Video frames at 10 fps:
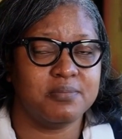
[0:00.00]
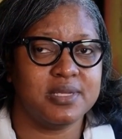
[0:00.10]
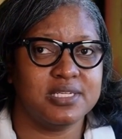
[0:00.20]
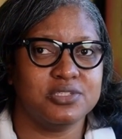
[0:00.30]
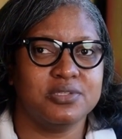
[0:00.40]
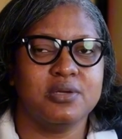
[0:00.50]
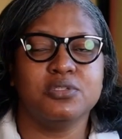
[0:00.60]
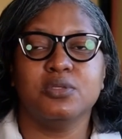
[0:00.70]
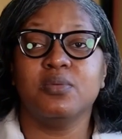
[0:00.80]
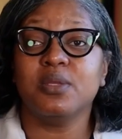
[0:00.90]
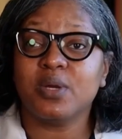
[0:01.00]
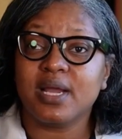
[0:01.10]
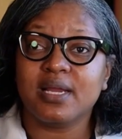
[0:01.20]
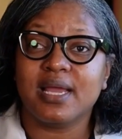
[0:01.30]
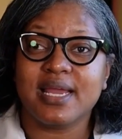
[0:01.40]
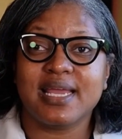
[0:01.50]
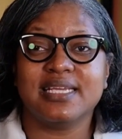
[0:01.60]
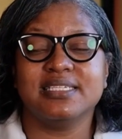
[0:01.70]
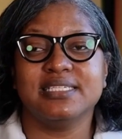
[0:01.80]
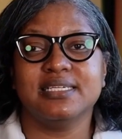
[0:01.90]
But each of those do require a
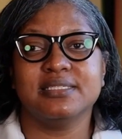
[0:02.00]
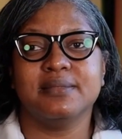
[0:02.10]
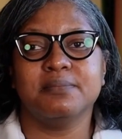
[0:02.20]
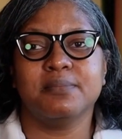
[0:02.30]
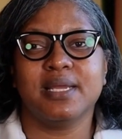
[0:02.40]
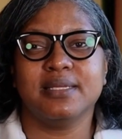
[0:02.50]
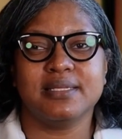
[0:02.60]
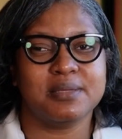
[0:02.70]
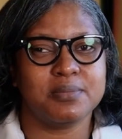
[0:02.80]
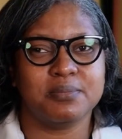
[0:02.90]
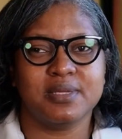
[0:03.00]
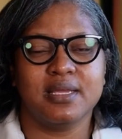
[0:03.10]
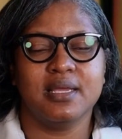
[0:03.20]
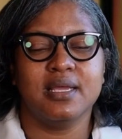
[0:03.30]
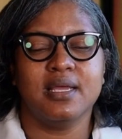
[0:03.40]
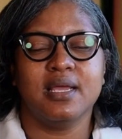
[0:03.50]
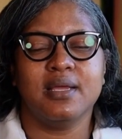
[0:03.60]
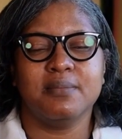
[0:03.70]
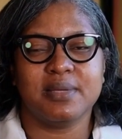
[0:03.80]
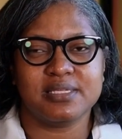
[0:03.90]
6 month commitment
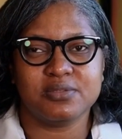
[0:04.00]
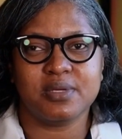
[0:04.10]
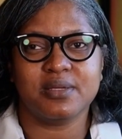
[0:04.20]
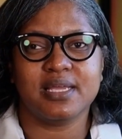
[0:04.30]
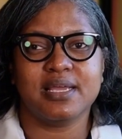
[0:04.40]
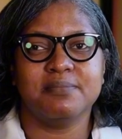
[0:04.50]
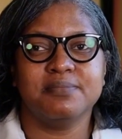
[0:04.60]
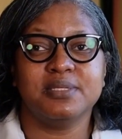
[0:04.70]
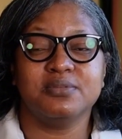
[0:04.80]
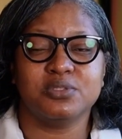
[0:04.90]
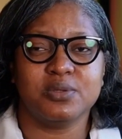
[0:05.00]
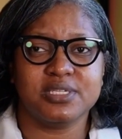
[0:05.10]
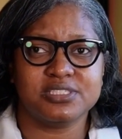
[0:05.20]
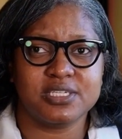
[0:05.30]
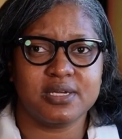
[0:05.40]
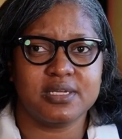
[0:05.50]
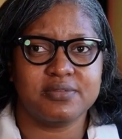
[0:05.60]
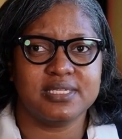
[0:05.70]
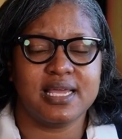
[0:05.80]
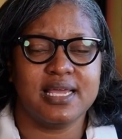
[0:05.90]
as well. Okay, if you join the CRM
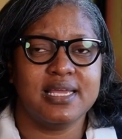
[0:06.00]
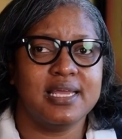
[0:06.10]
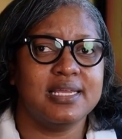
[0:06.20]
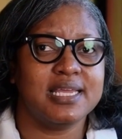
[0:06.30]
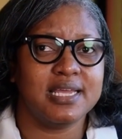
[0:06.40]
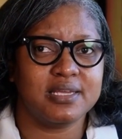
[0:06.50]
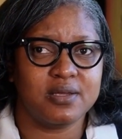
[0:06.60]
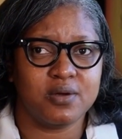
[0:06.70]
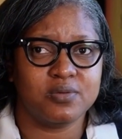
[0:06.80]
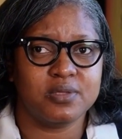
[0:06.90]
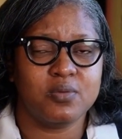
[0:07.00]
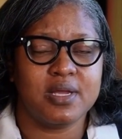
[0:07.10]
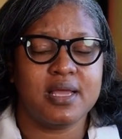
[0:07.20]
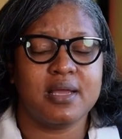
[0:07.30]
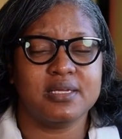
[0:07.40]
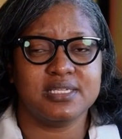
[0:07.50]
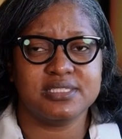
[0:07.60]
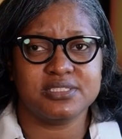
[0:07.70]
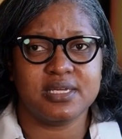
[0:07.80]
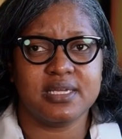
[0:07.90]
today, again, only $1 to get
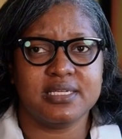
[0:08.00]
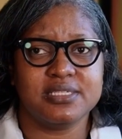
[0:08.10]
started.